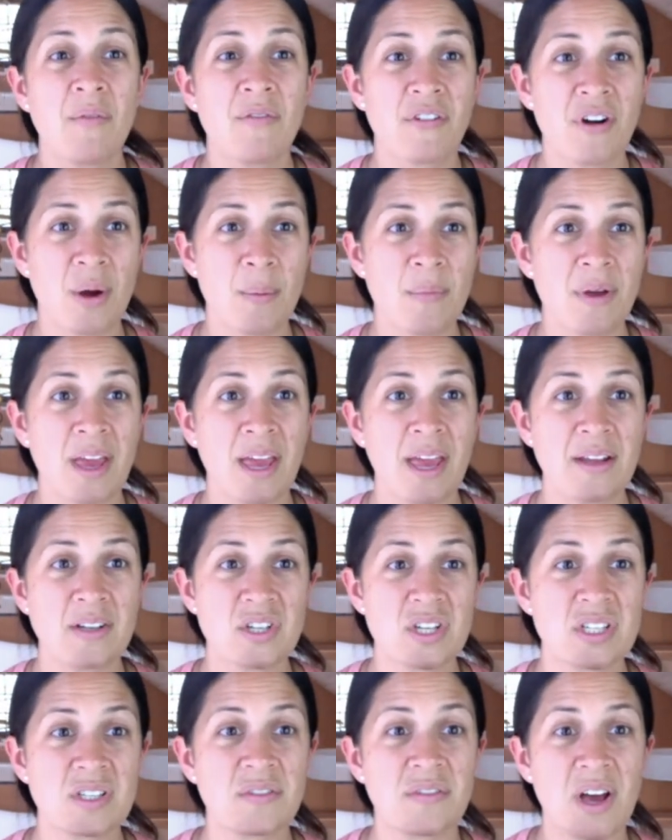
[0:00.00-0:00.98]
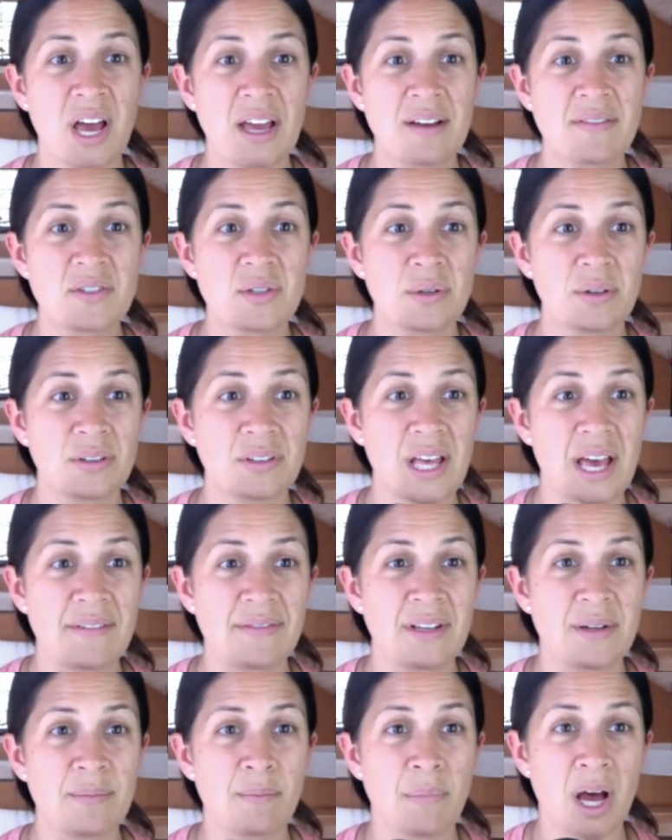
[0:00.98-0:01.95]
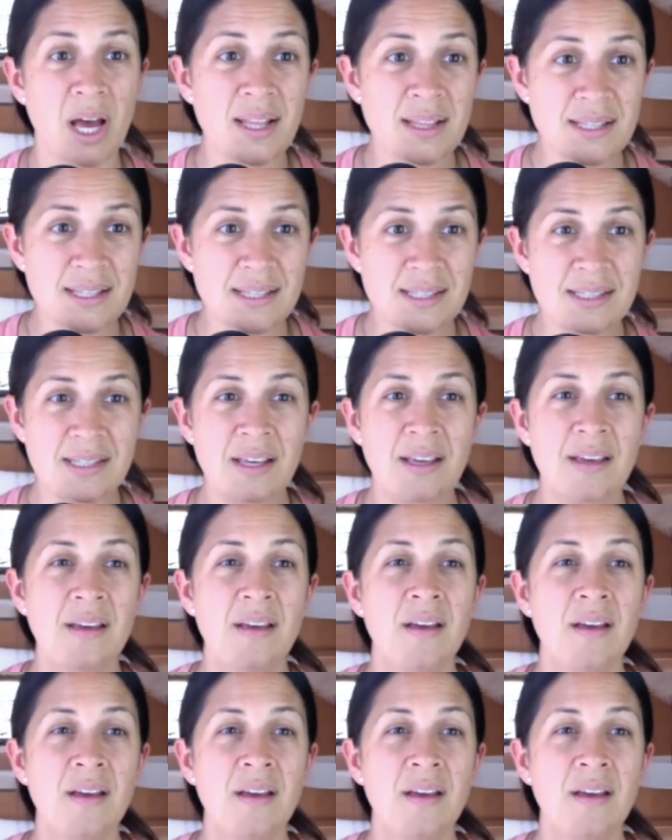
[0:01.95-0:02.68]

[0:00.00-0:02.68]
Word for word: from ages 5 to 11 months,